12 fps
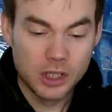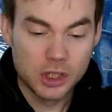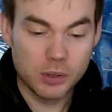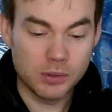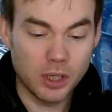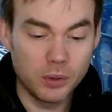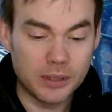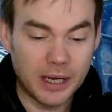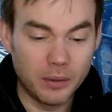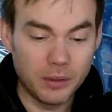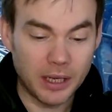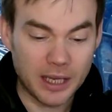So as we go
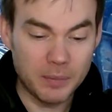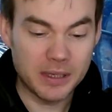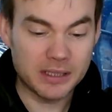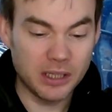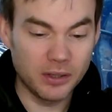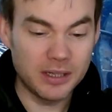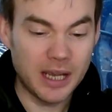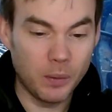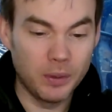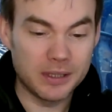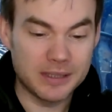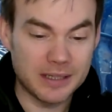down, again, we can see all the
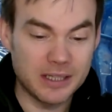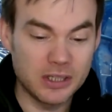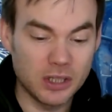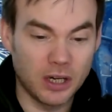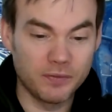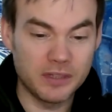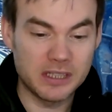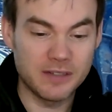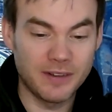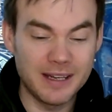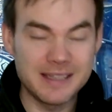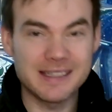network settings of this
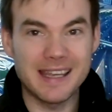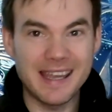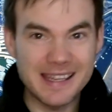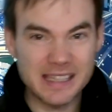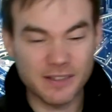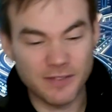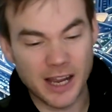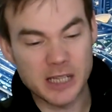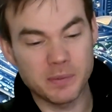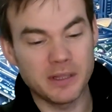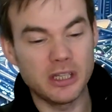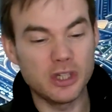device. It is
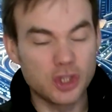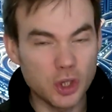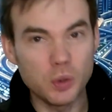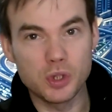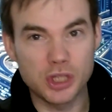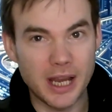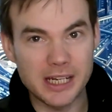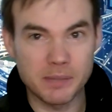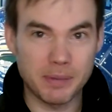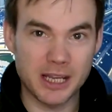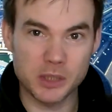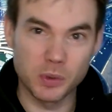advised that you do change the
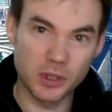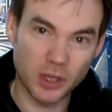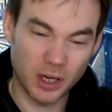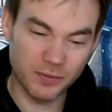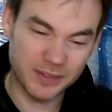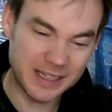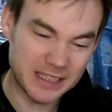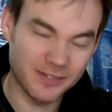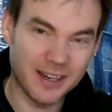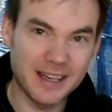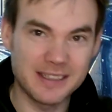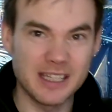password of these
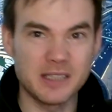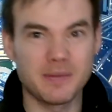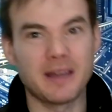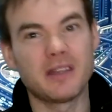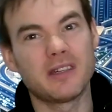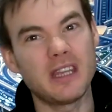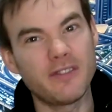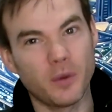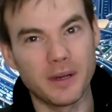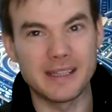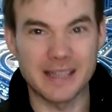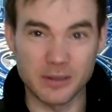devices, and the default
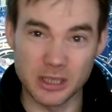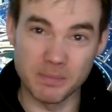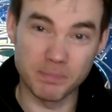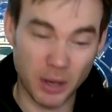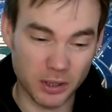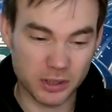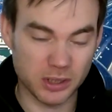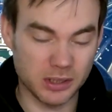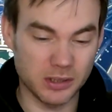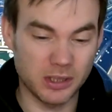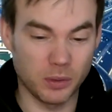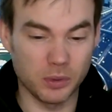one is out of the box,
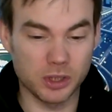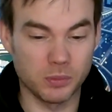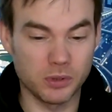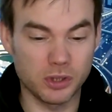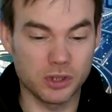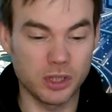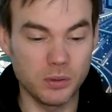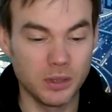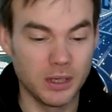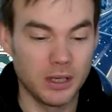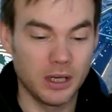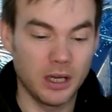so you don't want someone just to
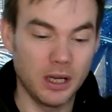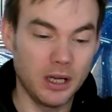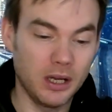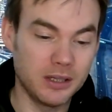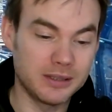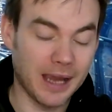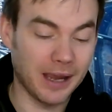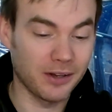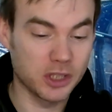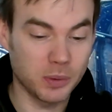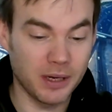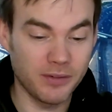dial
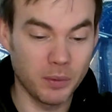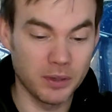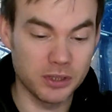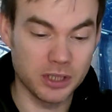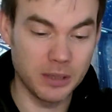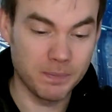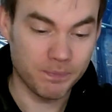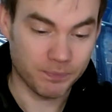onto it whenever you want to.